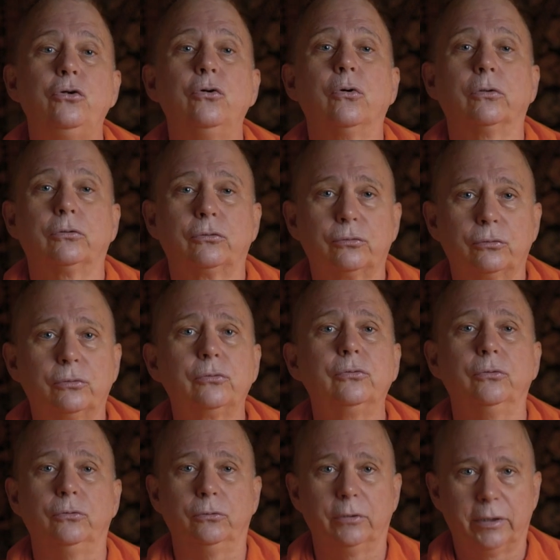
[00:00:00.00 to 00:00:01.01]
your
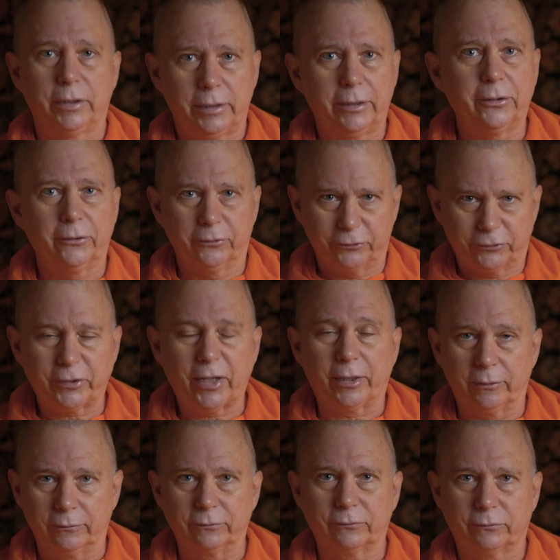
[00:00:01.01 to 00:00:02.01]
true inner
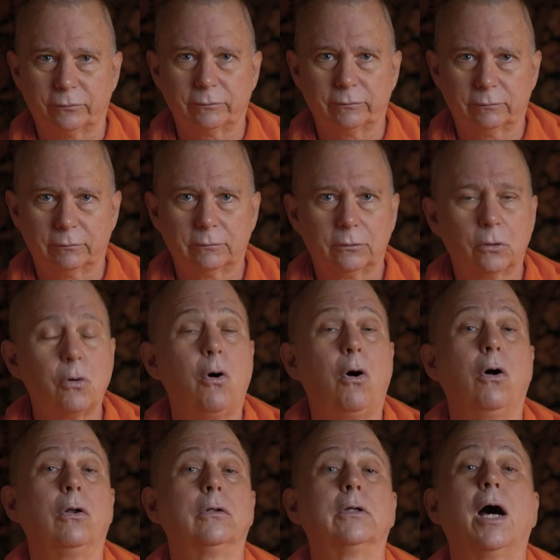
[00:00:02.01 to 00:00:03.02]
self,
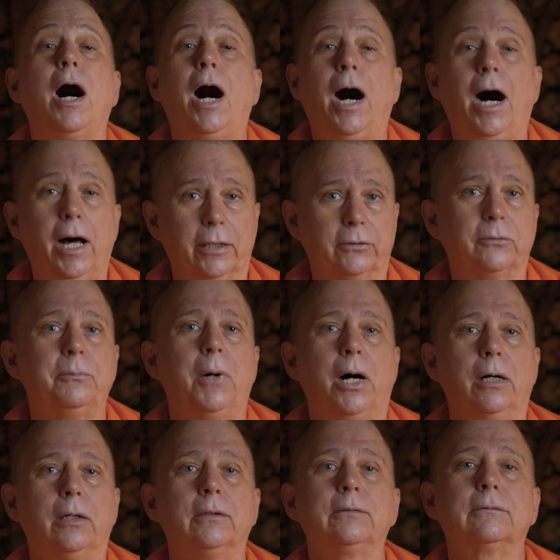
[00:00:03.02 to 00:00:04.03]
called
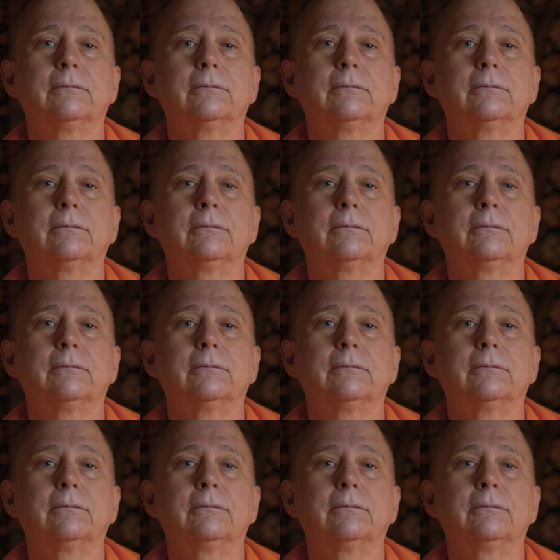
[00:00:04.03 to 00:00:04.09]
Atma.